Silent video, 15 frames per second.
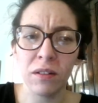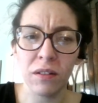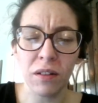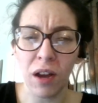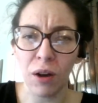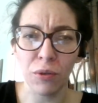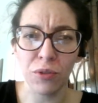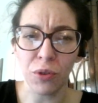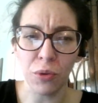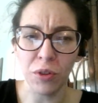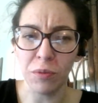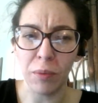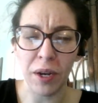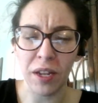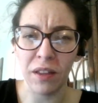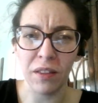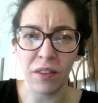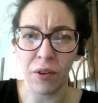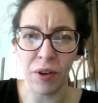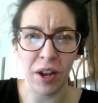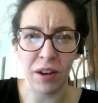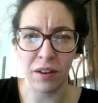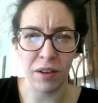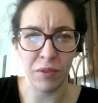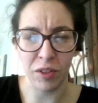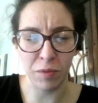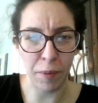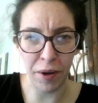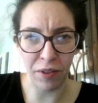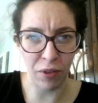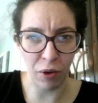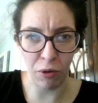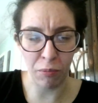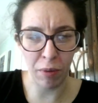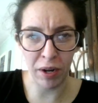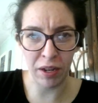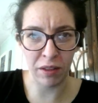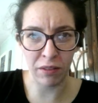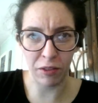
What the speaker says: household money. They're not even spending their own money.